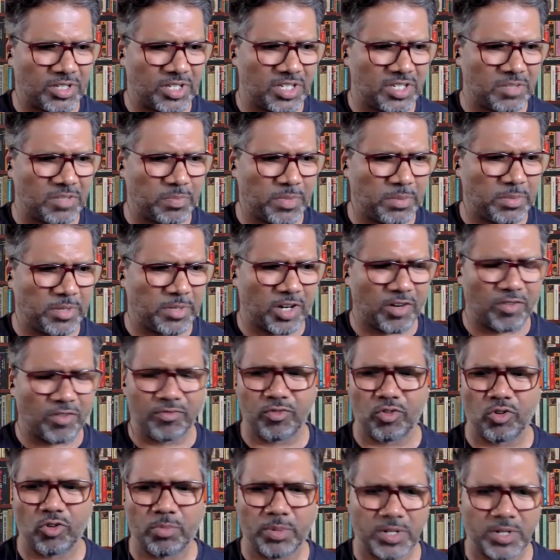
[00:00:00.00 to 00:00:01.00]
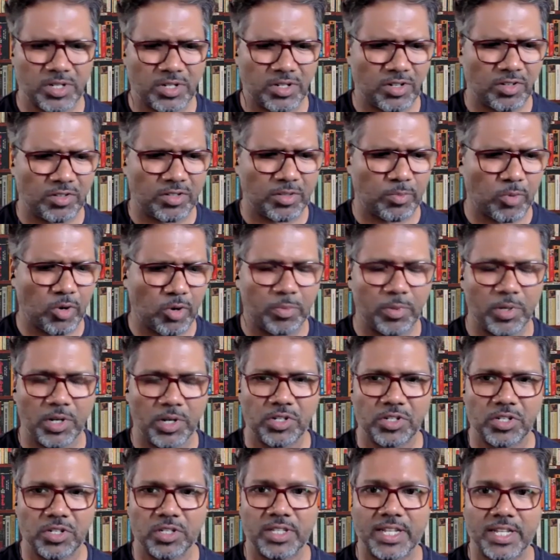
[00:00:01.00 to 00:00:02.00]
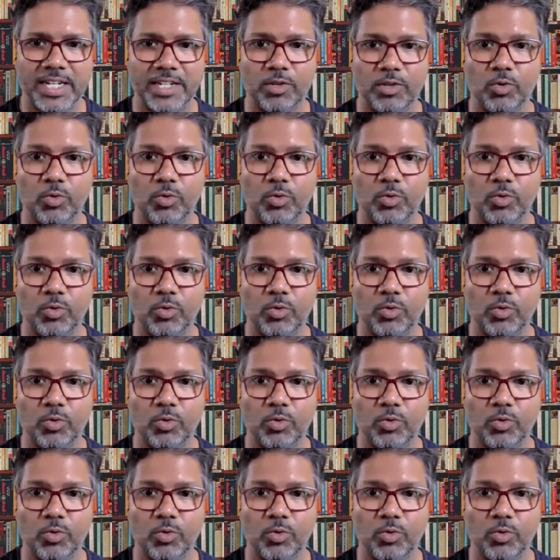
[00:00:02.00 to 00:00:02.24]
just maybe around 4% of the population that